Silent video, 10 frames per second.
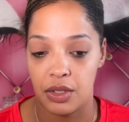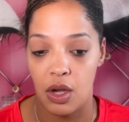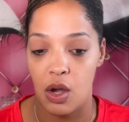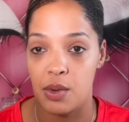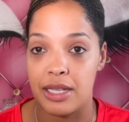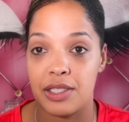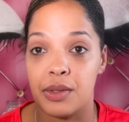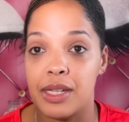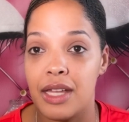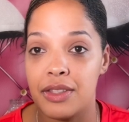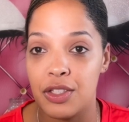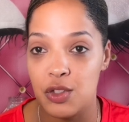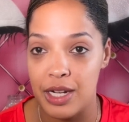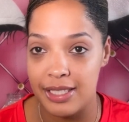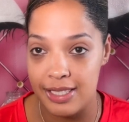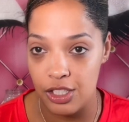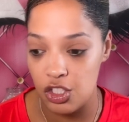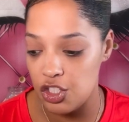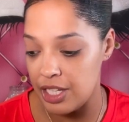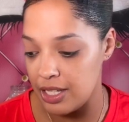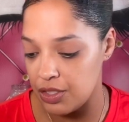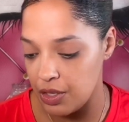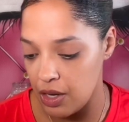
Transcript: All right, so now that the transition shades are